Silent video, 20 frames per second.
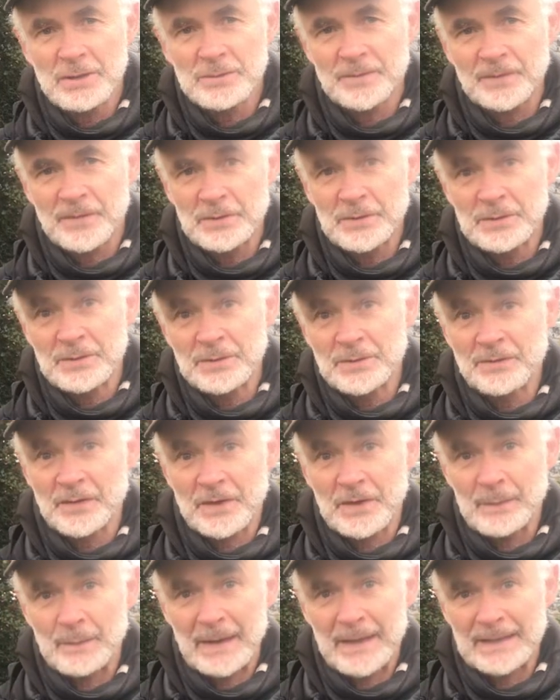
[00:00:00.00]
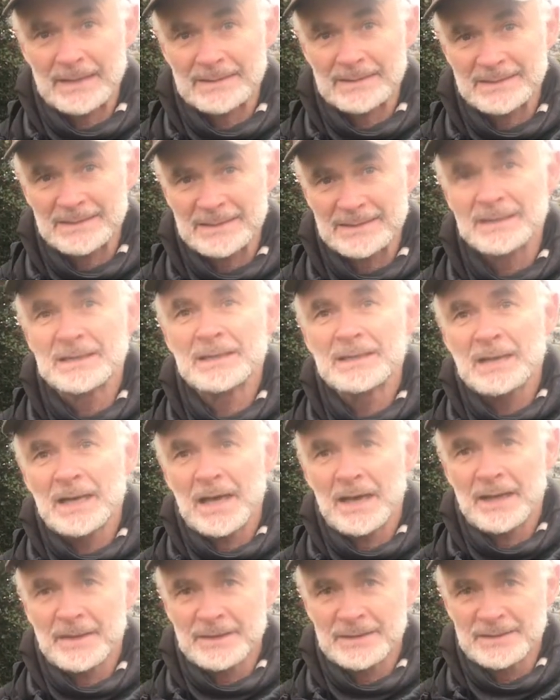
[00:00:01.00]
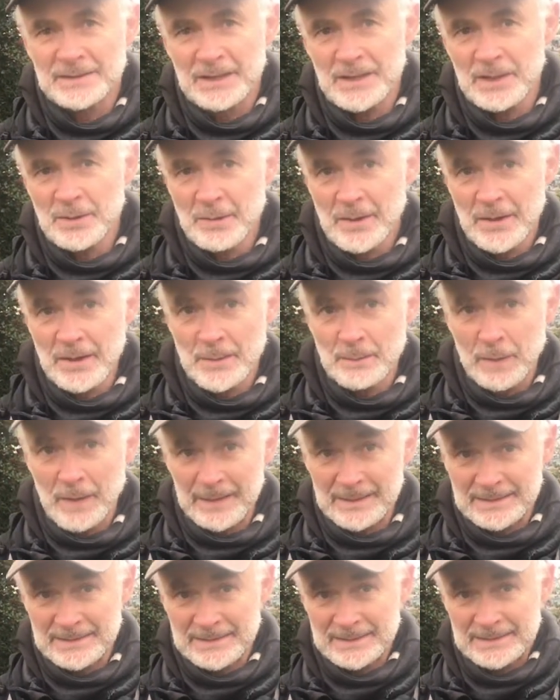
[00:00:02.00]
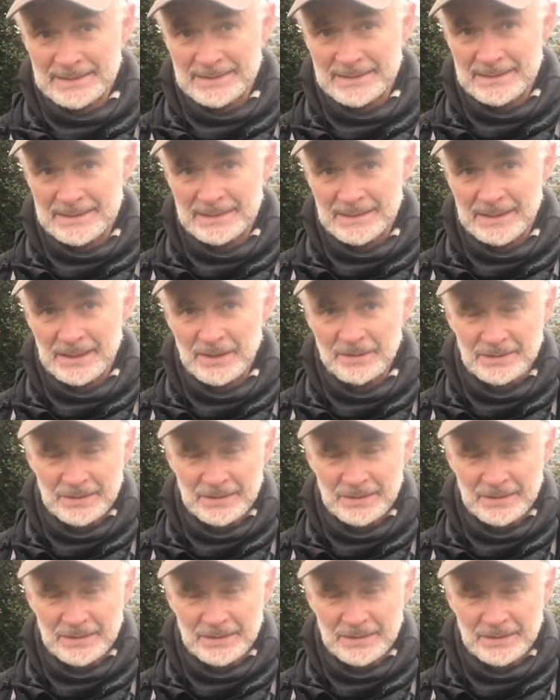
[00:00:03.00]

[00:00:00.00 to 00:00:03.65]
food for the bats and there's no other places to go,